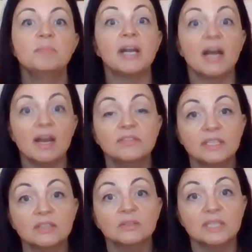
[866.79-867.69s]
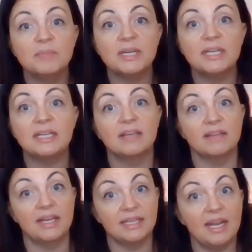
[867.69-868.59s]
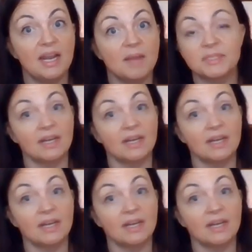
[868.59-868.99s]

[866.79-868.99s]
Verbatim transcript: but I've literally been at like camps,